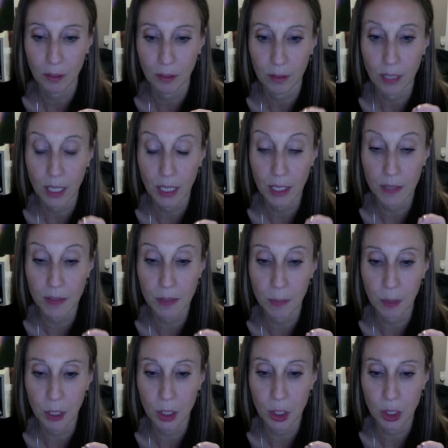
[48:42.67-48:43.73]
negative
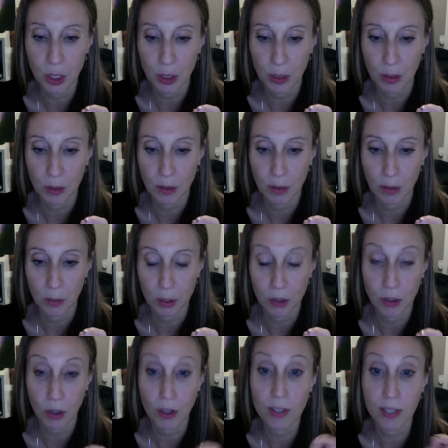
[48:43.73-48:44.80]
speech, which
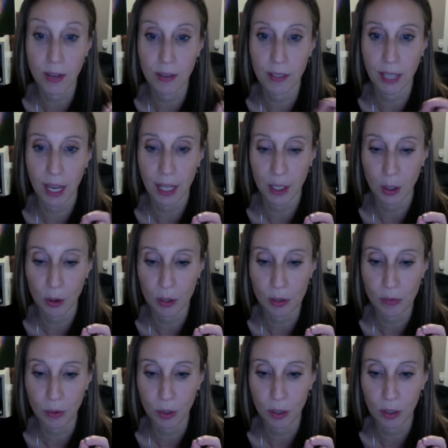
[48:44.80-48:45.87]
there are seven categories
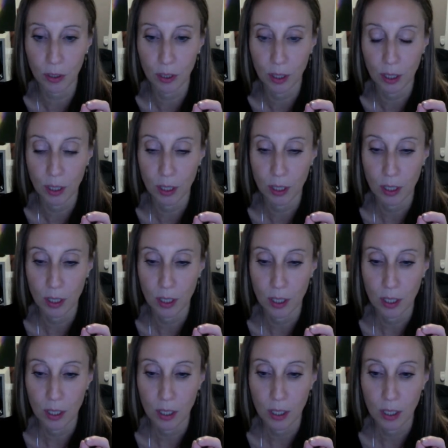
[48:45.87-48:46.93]
for.
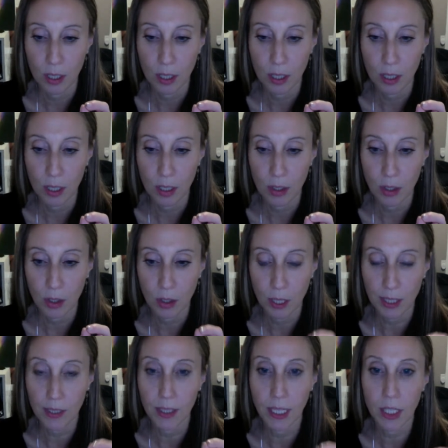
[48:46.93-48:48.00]
You
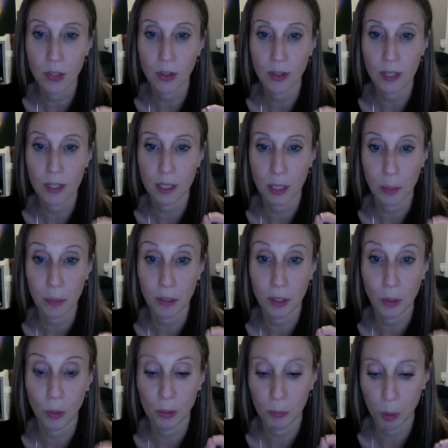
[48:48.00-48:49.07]
create an angel that's going to bring
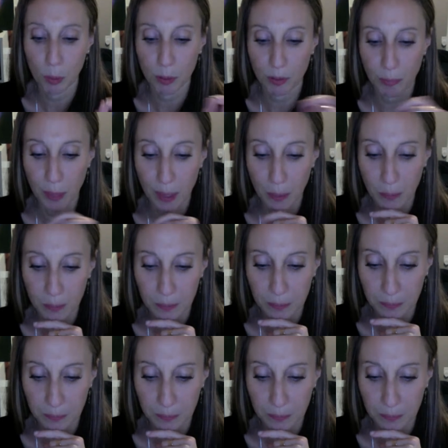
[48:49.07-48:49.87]
you one moment of pain.